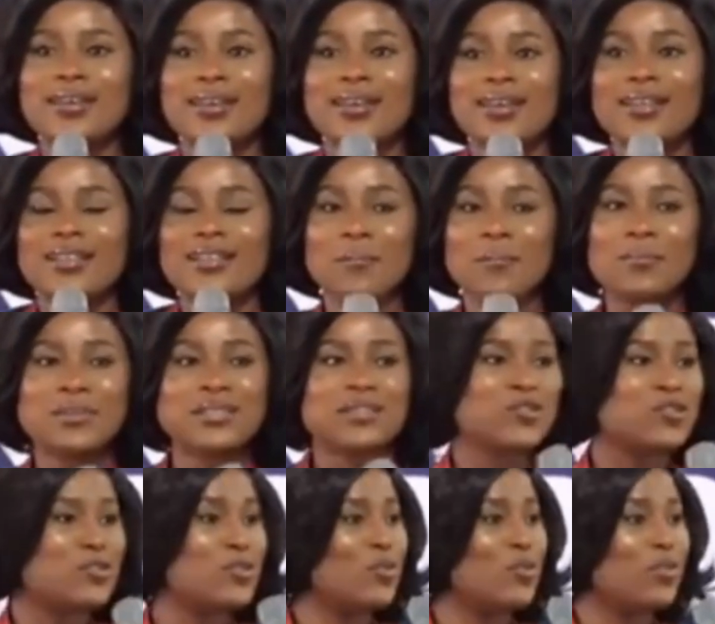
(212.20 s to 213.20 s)
the
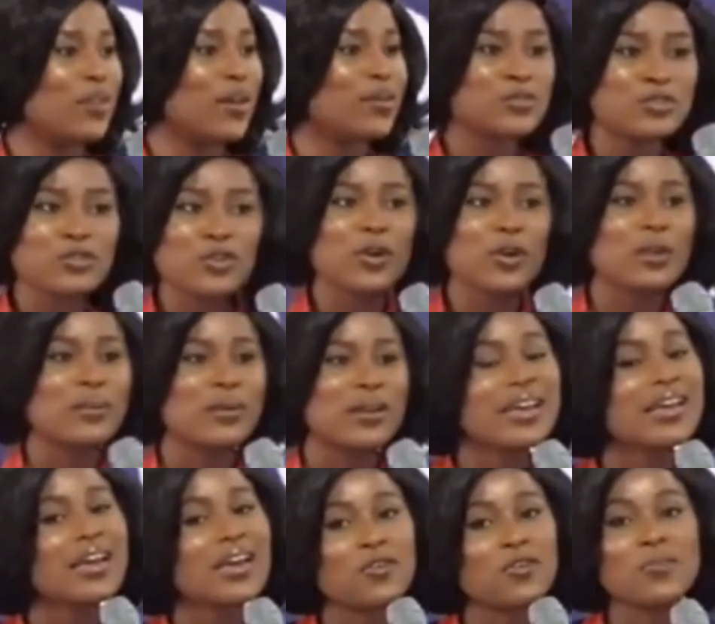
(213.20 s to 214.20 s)
bitter truth. I'm sorry, but I
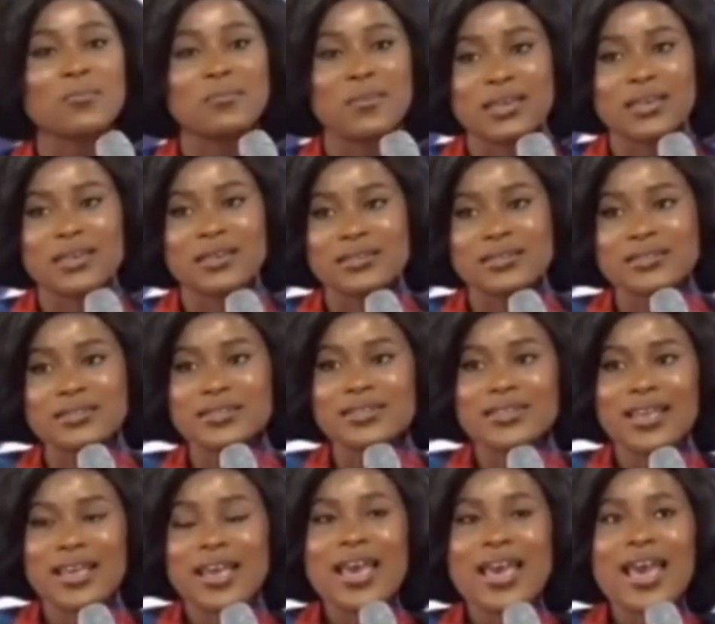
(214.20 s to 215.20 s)
cannot make it.
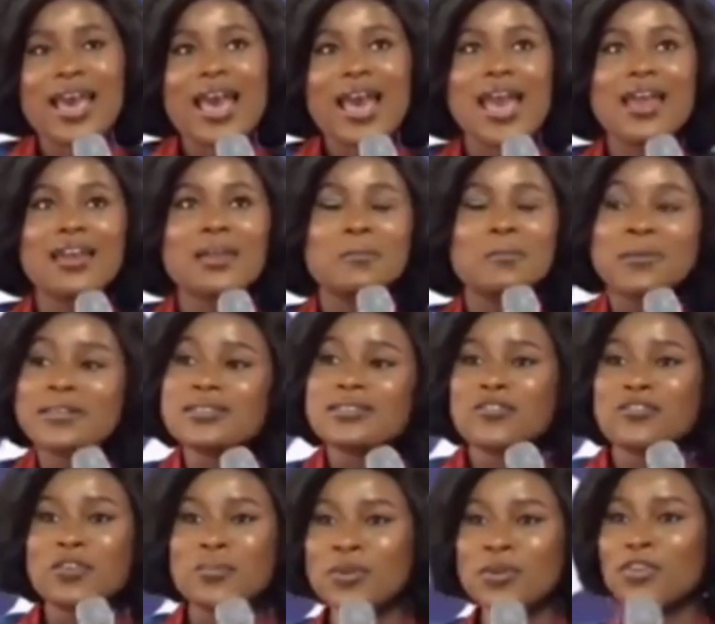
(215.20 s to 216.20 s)
And it pissed
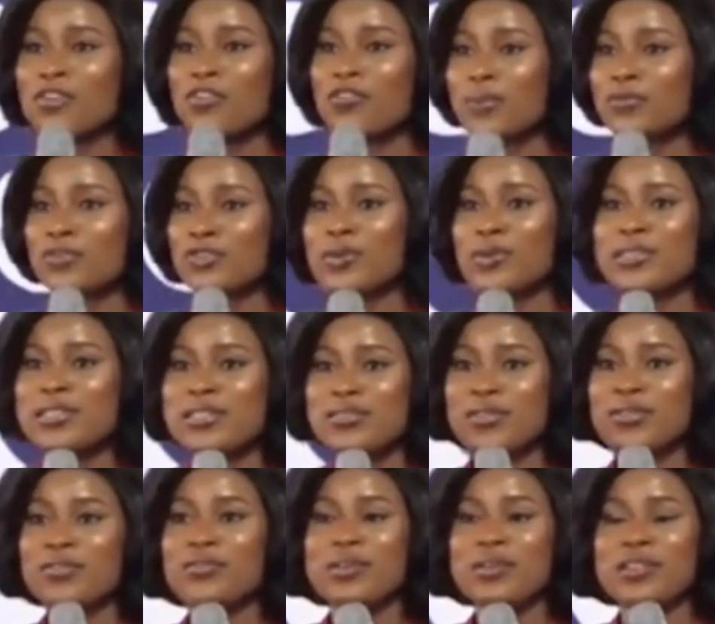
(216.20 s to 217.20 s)
everybody off, I'm sure, at
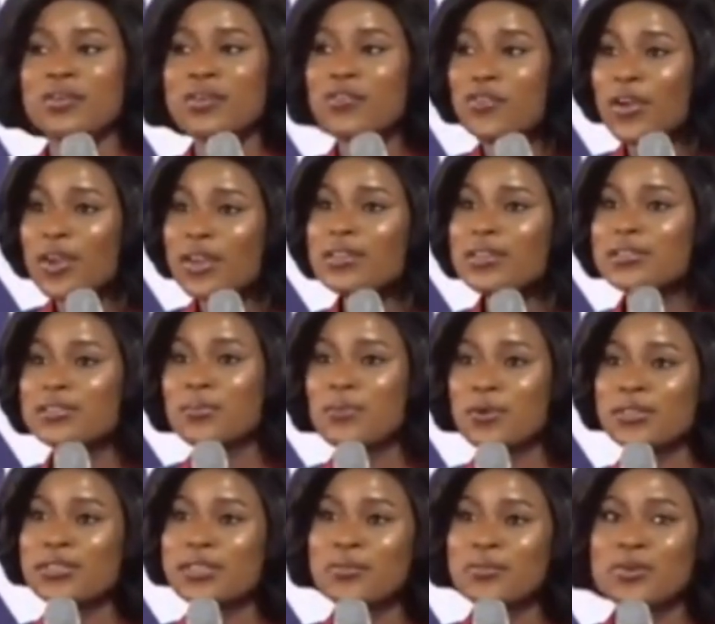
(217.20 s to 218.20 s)
TV3. They were very
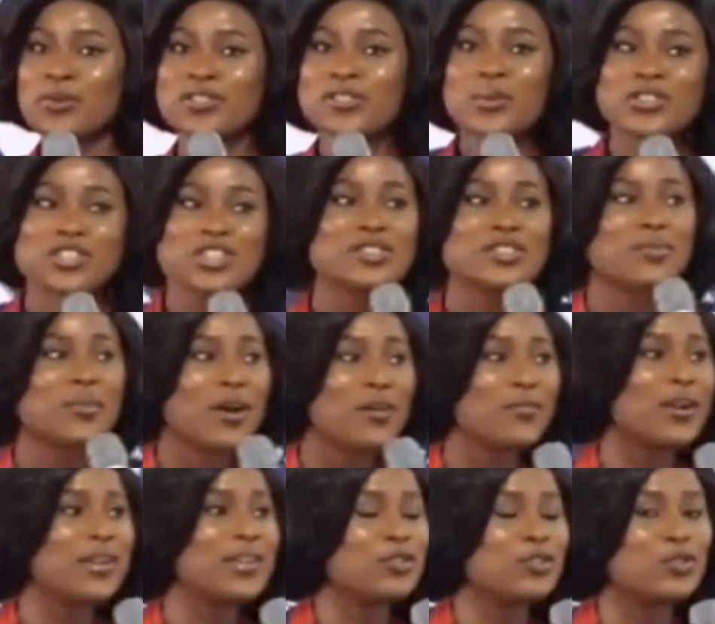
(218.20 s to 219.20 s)
disappointed because they were just about
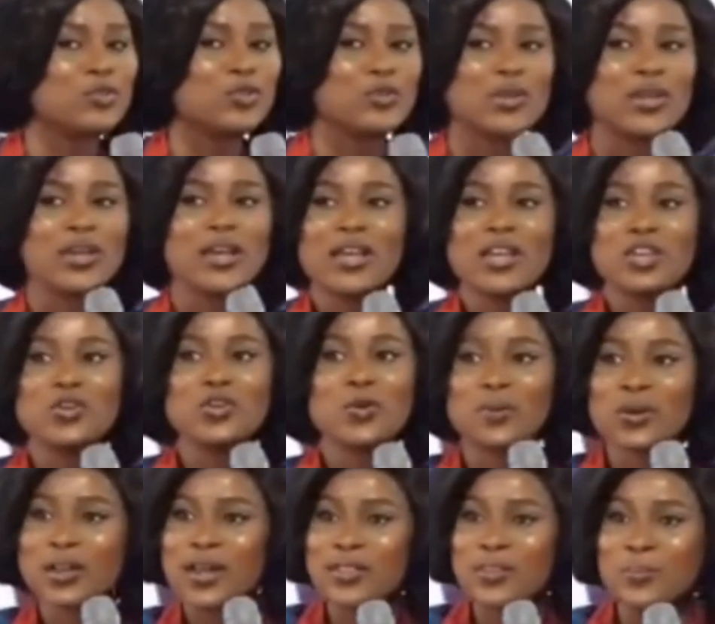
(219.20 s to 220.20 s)
ready to,
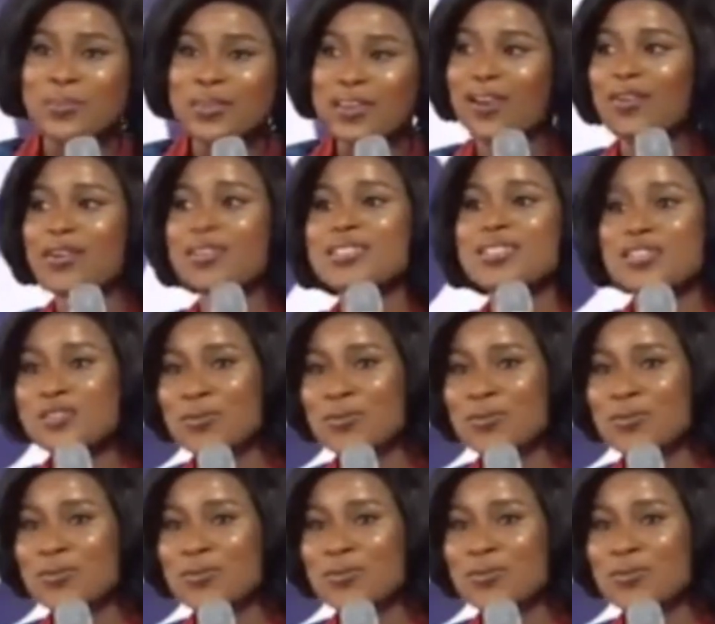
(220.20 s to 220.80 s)
put out the PR and say, so